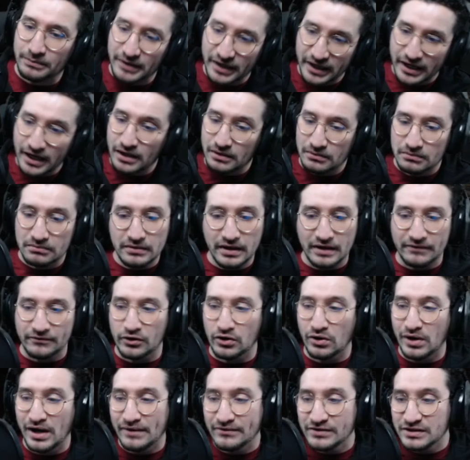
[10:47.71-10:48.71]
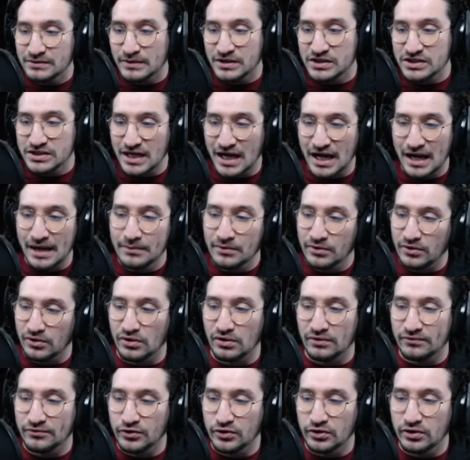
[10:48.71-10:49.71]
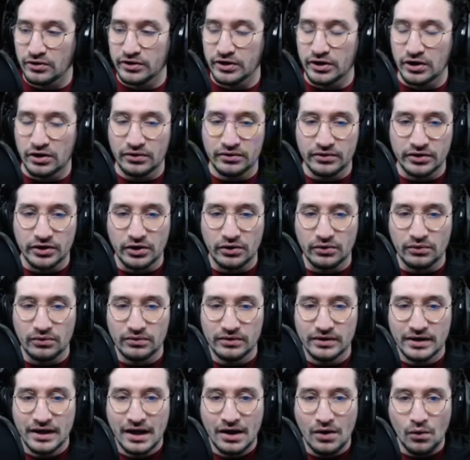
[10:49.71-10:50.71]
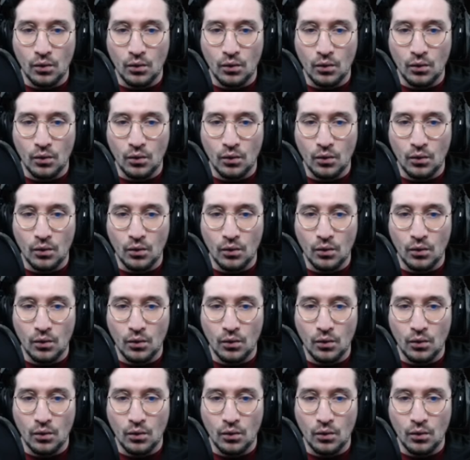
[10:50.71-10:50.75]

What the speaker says: But again, if you don't have as much time, or if you don't